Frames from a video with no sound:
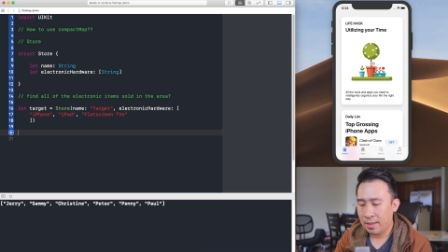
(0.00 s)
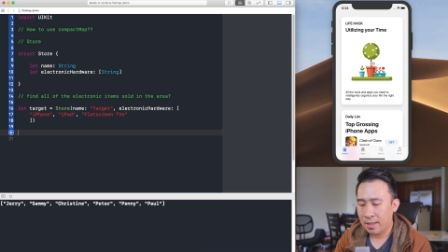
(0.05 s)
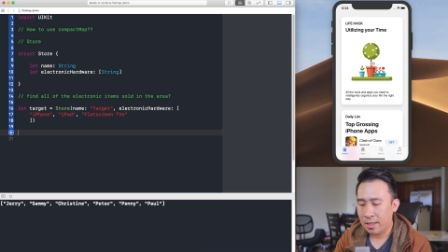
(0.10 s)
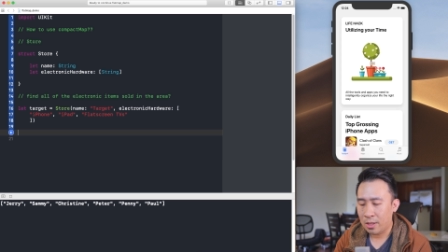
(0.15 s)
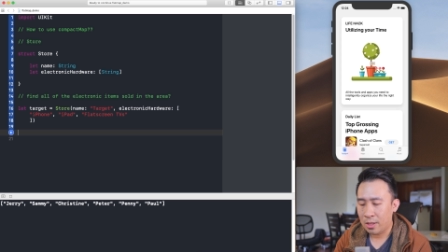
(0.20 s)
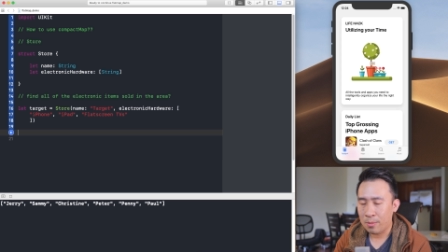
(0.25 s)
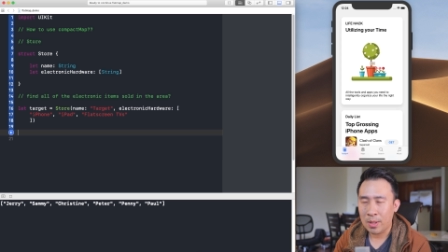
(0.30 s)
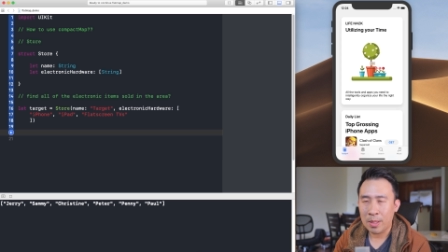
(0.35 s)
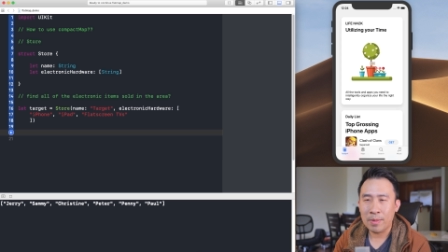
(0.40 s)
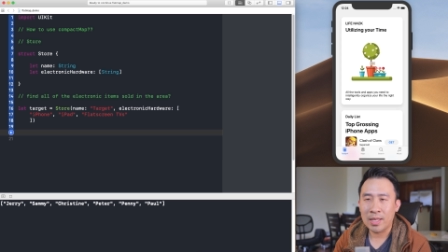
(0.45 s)
you
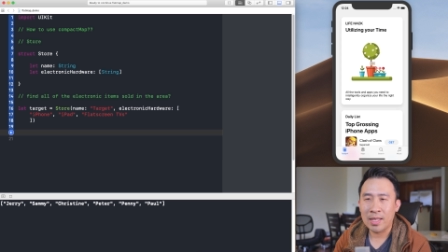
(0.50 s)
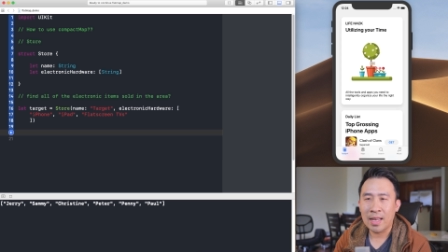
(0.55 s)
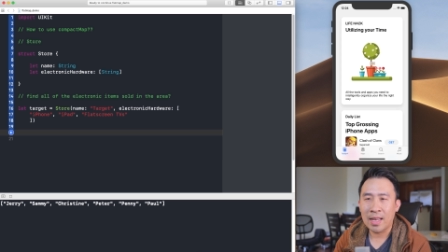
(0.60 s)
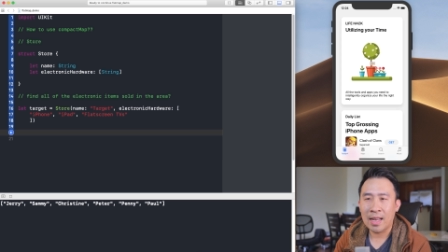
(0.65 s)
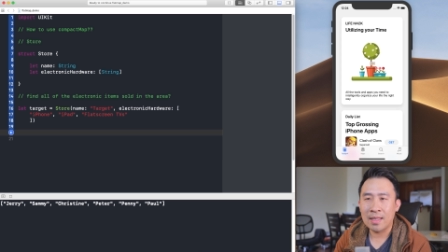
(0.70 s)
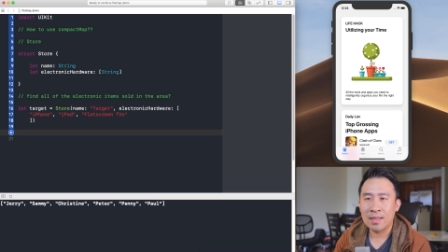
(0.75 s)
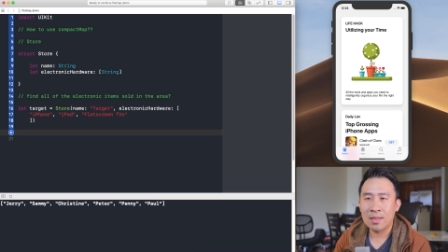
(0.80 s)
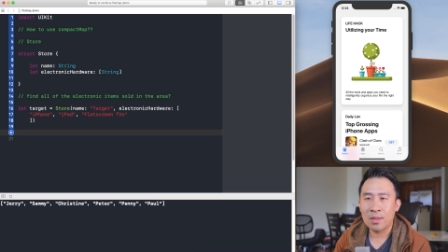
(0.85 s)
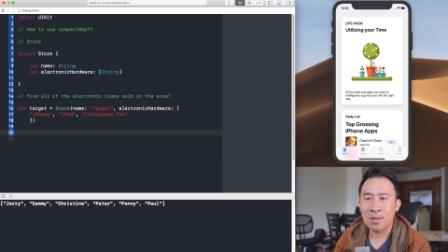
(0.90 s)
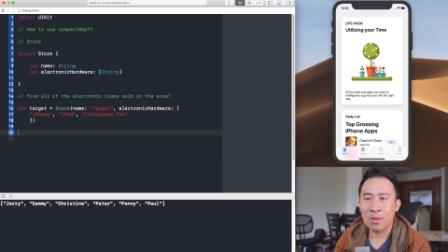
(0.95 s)
know, maybe
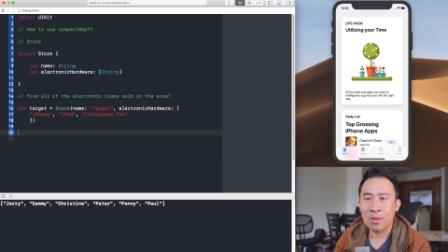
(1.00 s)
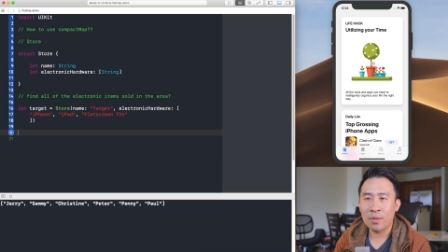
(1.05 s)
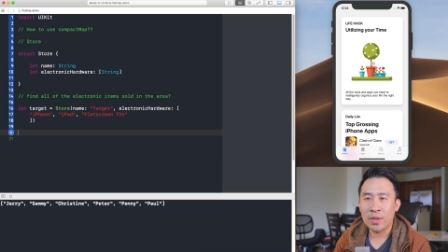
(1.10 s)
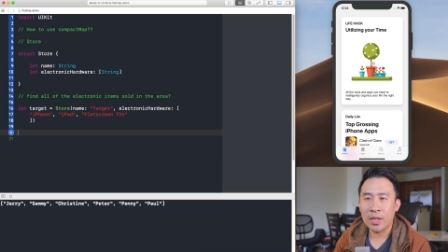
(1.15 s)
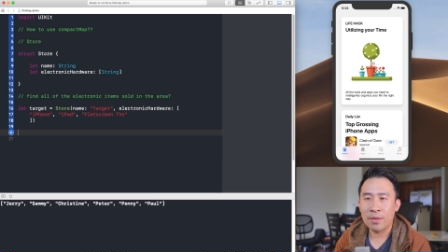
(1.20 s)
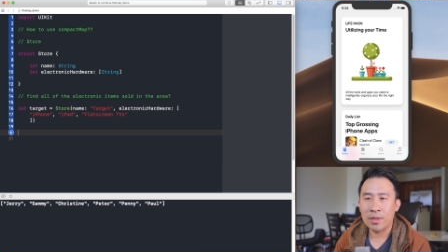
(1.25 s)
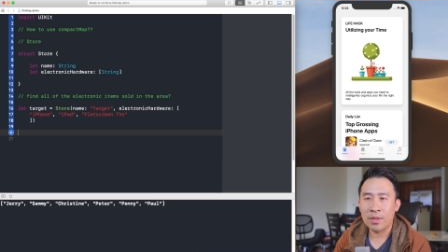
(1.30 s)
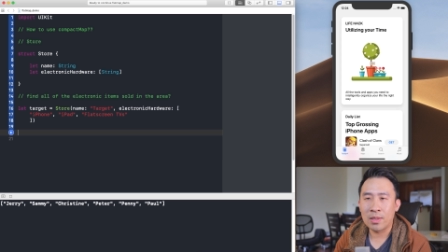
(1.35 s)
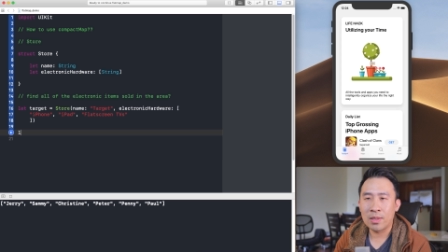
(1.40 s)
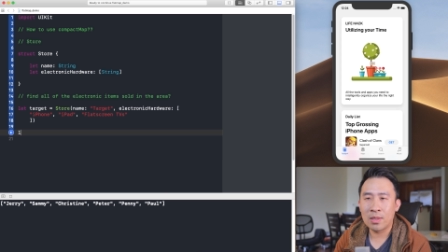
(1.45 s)
not so
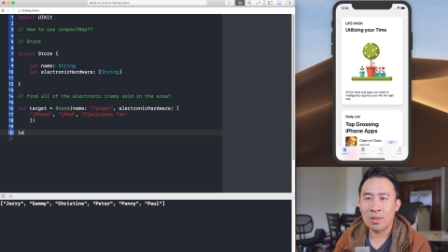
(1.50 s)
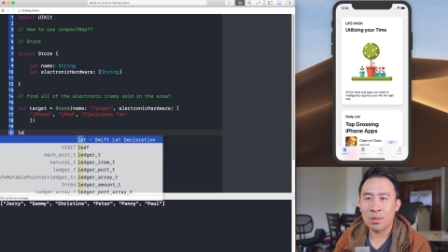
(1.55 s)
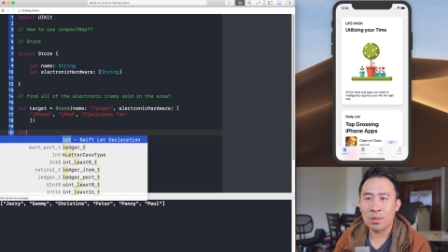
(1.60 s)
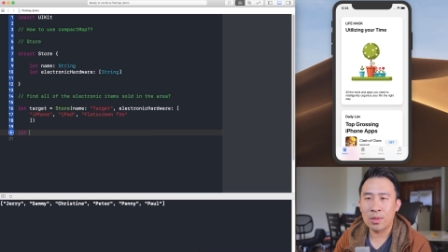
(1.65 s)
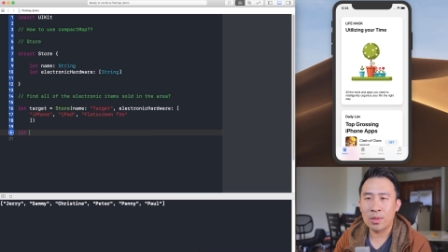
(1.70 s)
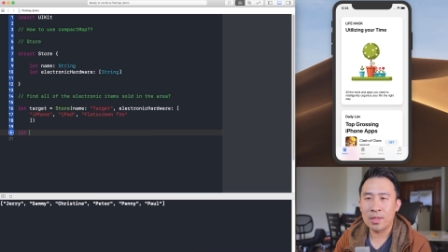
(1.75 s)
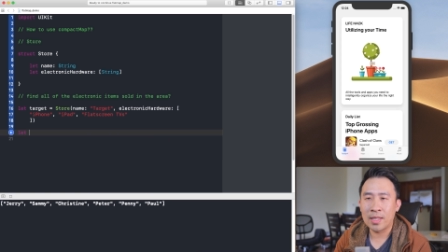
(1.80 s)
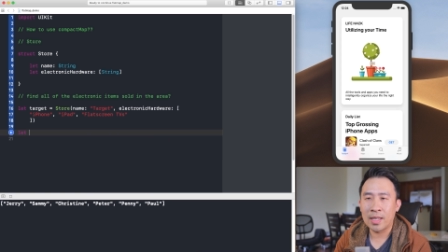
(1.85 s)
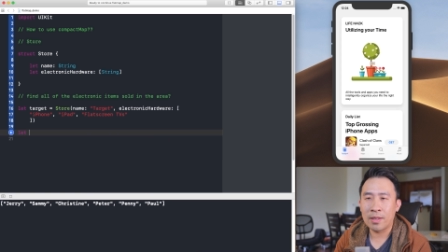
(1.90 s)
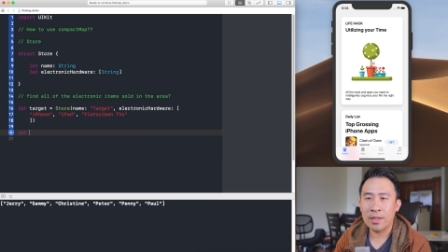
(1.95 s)
favorite
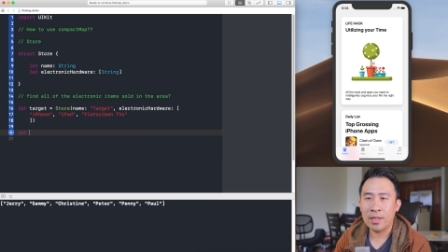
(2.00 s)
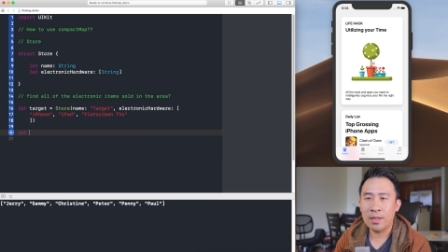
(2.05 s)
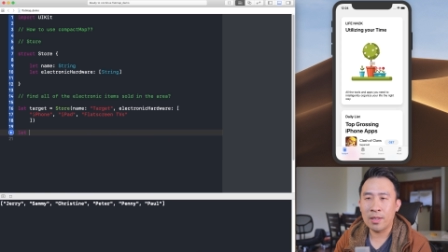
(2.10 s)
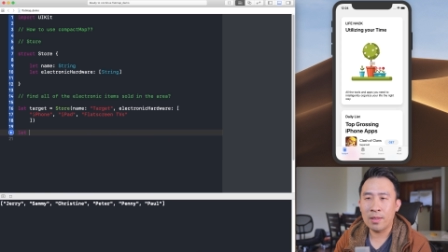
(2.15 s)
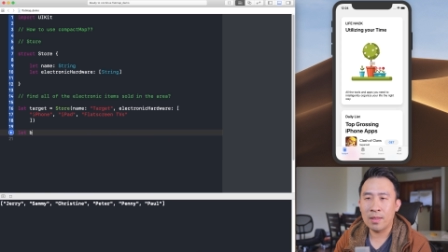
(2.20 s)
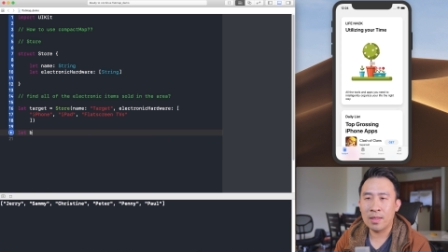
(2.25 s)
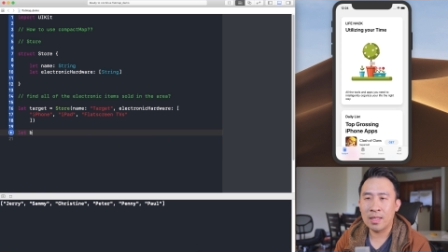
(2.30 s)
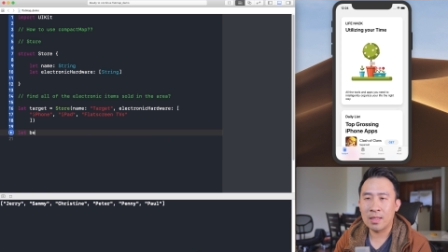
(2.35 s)
stores out here.